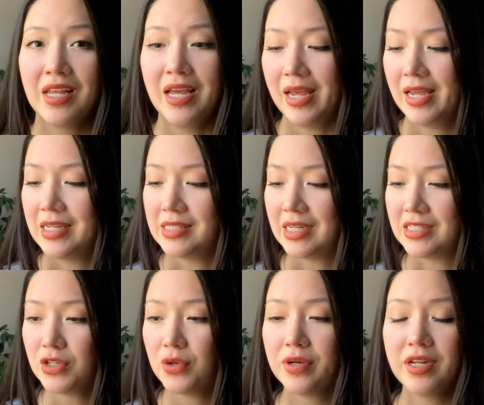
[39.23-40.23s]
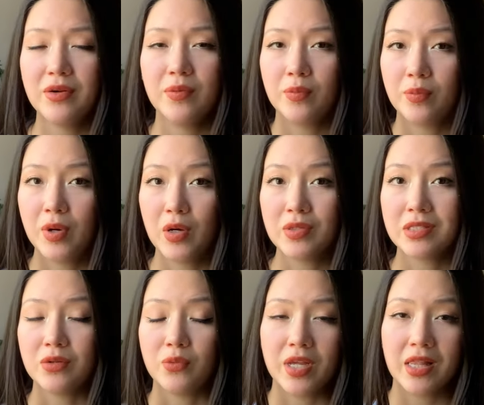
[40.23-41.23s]
And I did already post
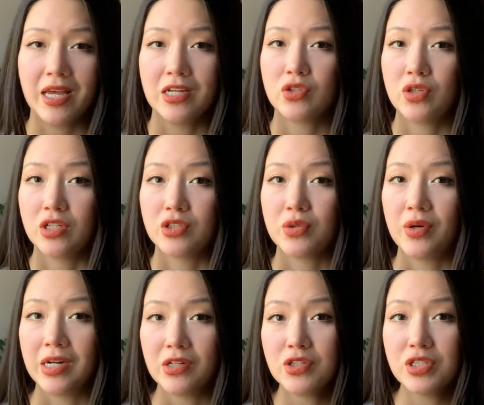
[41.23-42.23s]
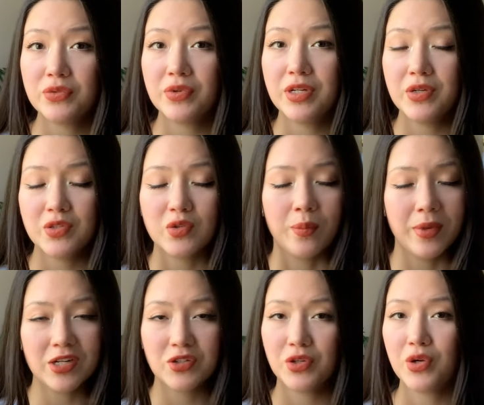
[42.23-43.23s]
the weekly astrological energies video, so
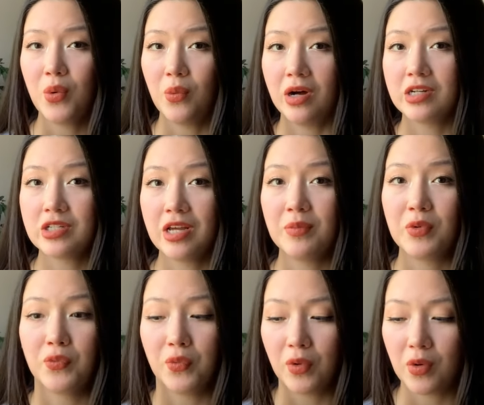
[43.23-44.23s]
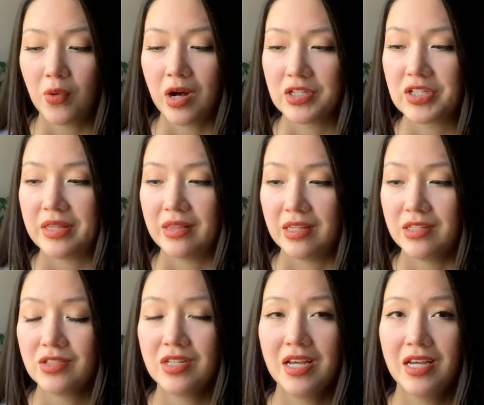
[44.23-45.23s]
make sure you go watch that before watching
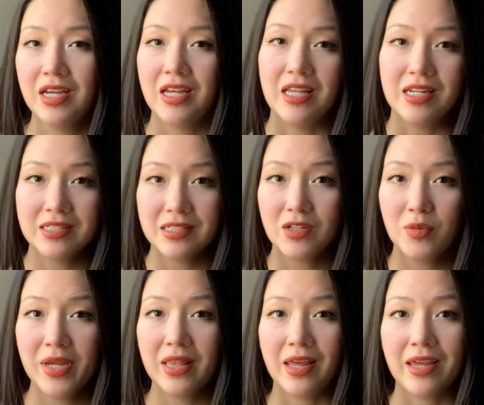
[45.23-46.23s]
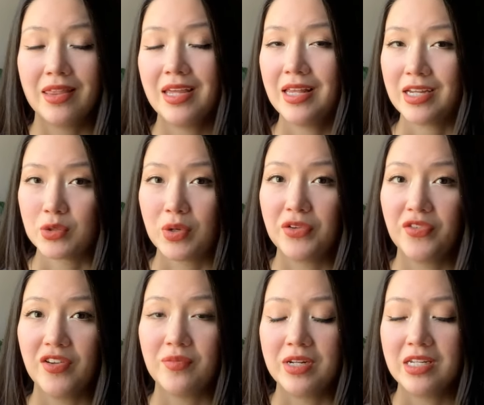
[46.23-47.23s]
this. It is a little bit lengthy, like
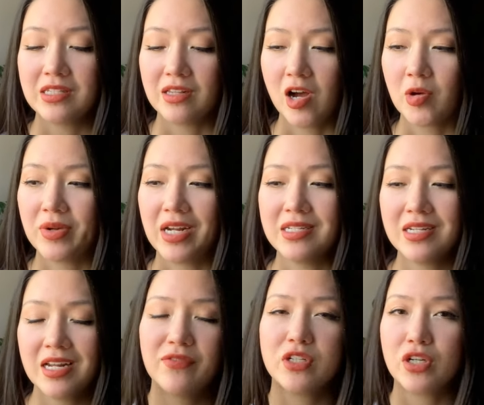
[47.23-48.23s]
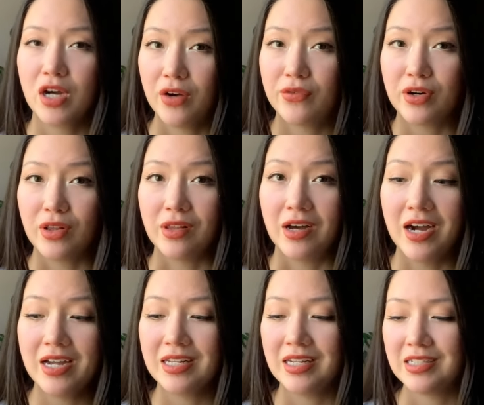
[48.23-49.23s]
25 minutes long, but I did have to cover a lot.